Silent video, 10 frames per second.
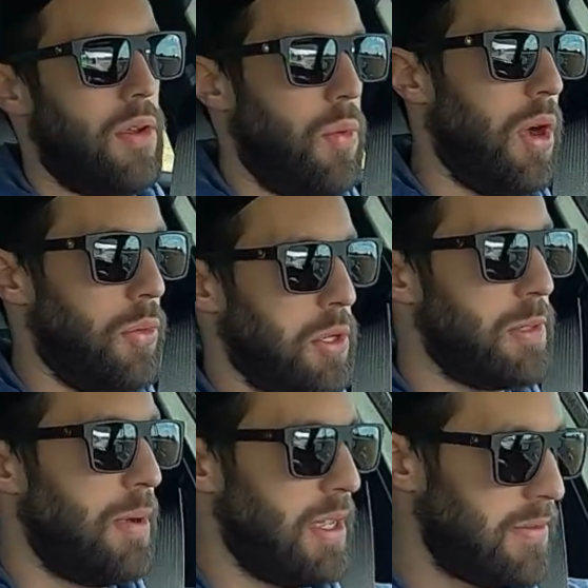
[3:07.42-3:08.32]
Wow, the
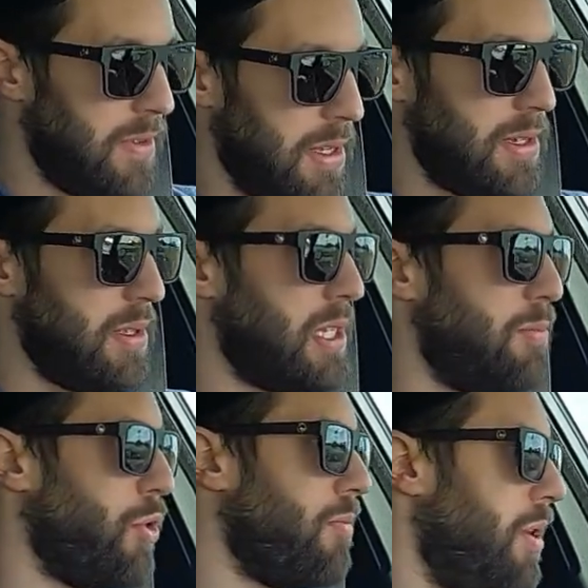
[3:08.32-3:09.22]
responsiveness in
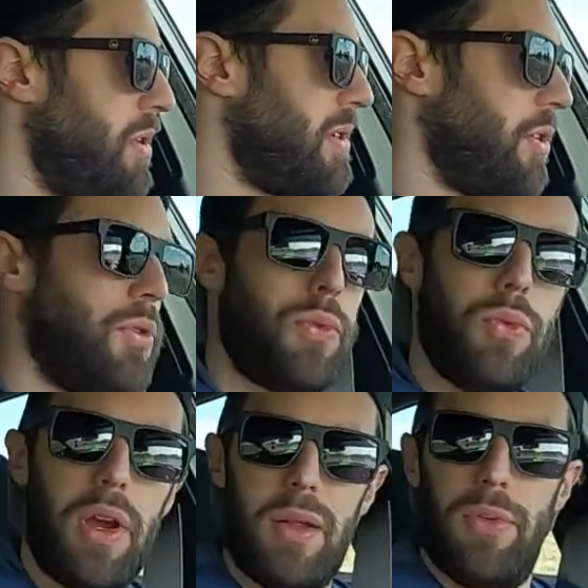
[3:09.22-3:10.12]
sport mode is
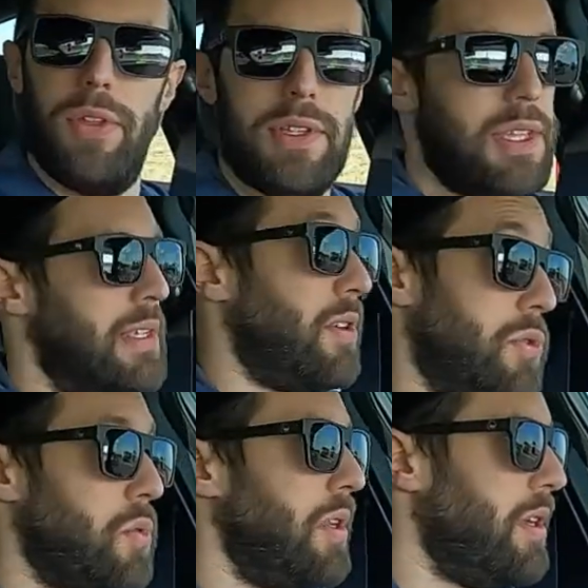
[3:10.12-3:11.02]
incredible. This thing
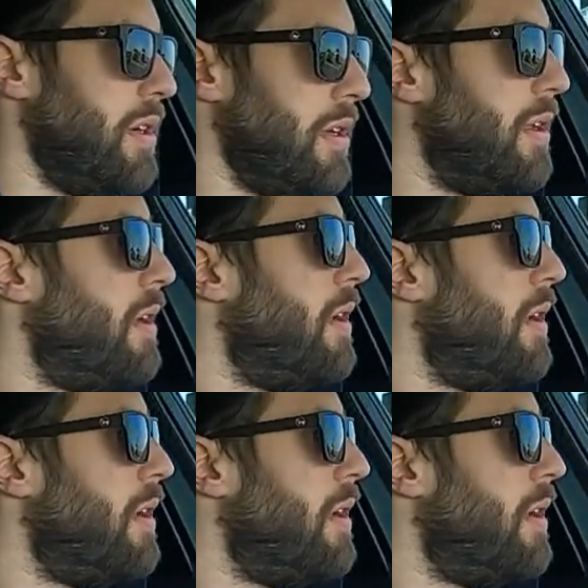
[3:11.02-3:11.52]
sounds really good.